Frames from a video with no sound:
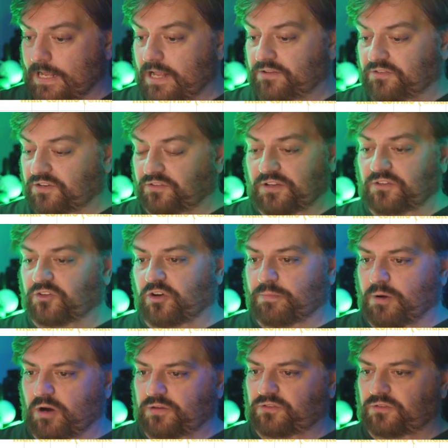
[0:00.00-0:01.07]
it's just easier to
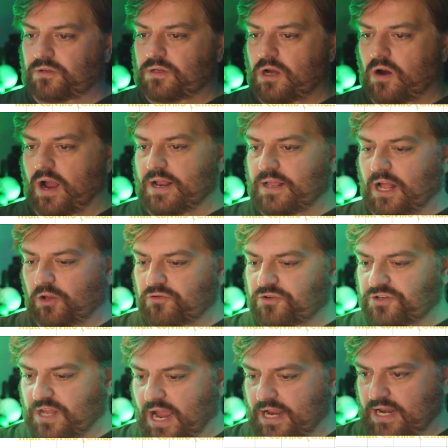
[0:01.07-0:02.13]
parse. All right,
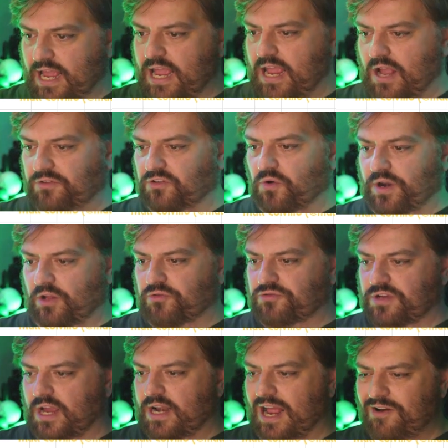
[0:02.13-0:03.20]
Eldritch Knight. Hey, how's it going,
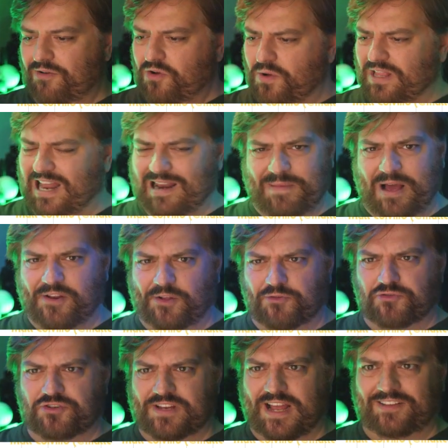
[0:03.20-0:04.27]
Eldritch Knight? I don't know a lot about
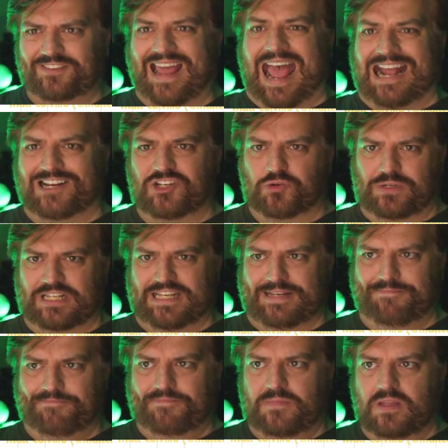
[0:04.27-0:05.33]
Eldritch Knights,
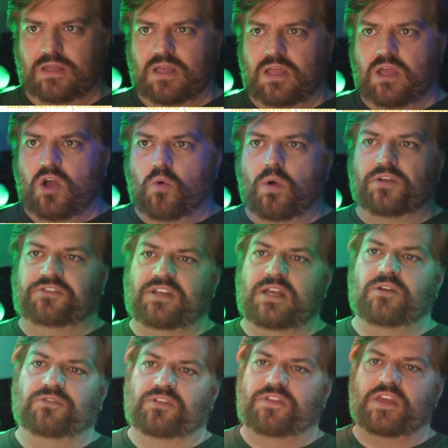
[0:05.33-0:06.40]
actually. Well, see,
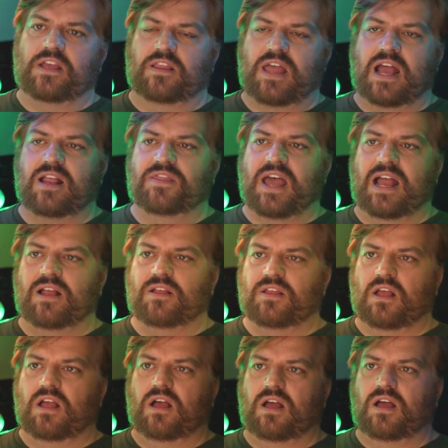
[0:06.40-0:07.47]
here's the thing. That's
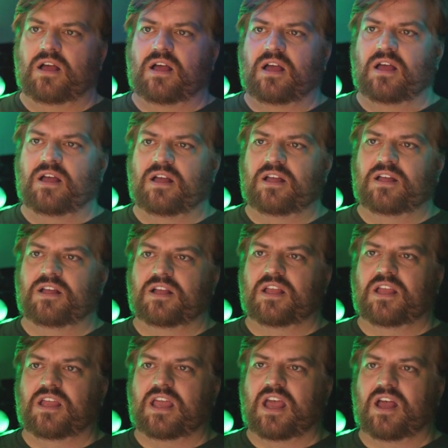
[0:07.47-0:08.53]
a
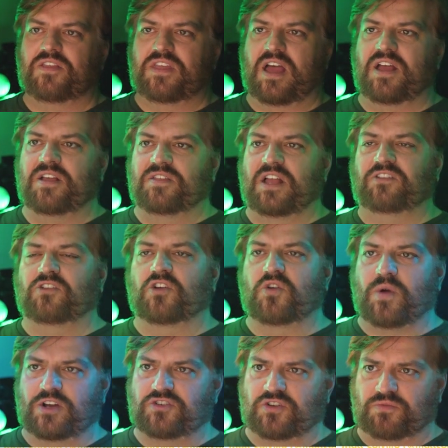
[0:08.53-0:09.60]
good
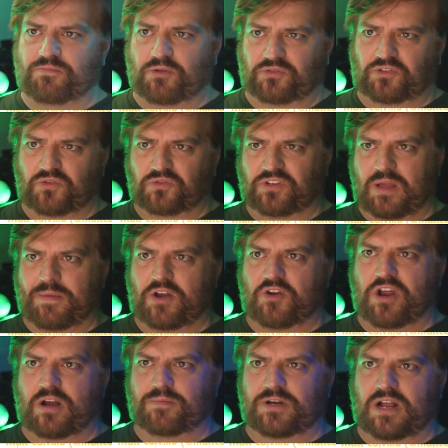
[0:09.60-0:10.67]
question, person whose name I
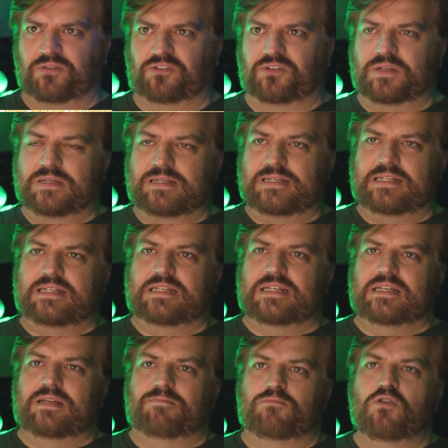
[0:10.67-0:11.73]
don't know how to pronounce.
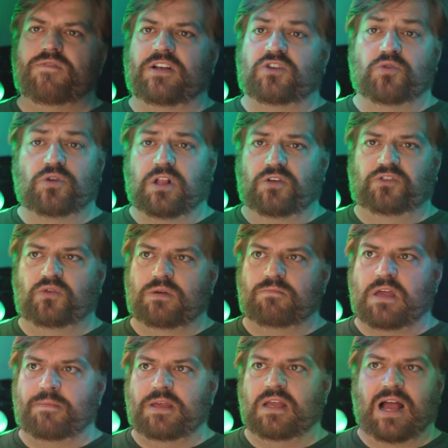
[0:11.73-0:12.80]
Moving too close to him,
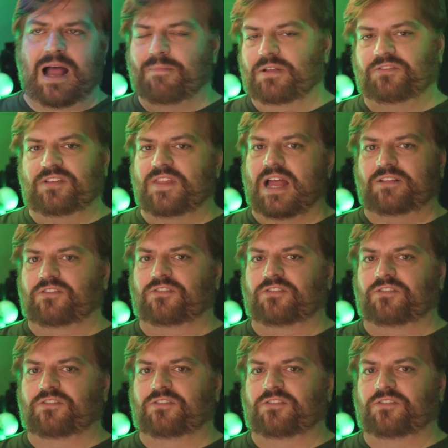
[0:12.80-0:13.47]
maybe? But see,